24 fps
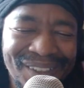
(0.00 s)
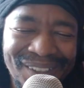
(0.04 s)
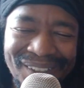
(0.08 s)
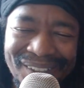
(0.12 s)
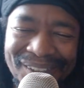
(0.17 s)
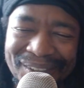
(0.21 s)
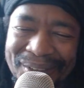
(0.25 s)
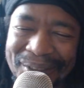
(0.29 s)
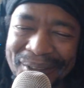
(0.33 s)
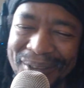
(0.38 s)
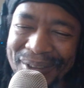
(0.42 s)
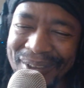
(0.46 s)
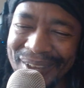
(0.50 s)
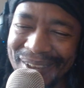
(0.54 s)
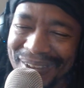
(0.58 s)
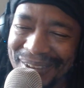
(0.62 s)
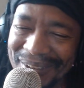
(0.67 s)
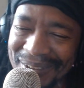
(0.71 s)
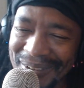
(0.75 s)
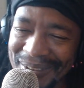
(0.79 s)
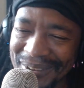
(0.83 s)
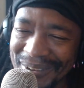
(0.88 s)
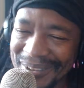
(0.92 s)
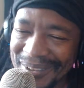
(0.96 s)
on, hold on,
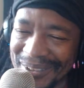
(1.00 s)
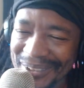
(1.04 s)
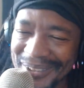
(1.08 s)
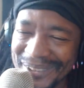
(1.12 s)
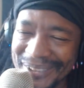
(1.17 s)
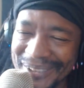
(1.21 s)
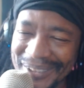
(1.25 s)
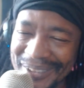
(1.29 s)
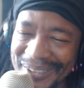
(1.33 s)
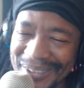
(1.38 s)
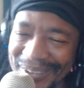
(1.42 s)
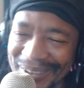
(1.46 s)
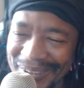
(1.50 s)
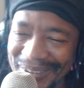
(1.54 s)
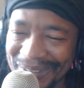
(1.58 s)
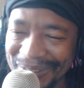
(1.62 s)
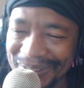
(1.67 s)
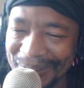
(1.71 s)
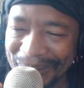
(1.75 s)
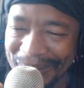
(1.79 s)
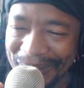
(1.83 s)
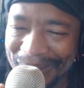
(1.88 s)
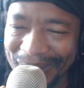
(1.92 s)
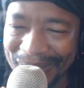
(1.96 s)
hold on, hold on,
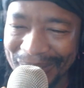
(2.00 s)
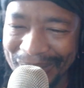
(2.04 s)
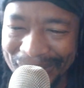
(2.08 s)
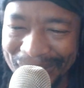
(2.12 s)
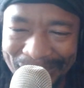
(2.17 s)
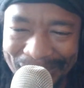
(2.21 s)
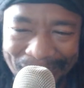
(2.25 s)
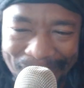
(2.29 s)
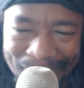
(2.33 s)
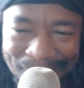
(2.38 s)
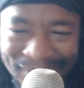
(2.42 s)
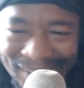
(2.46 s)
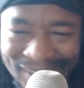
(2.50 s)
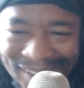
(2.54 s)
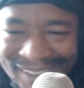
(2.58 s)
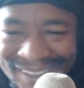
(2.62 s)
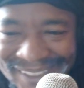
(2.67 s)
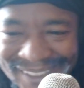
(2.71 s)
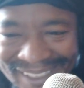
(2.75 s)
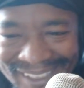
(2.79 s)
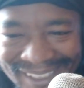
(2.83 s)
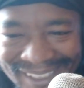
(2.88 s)
hold on, hold on, bro.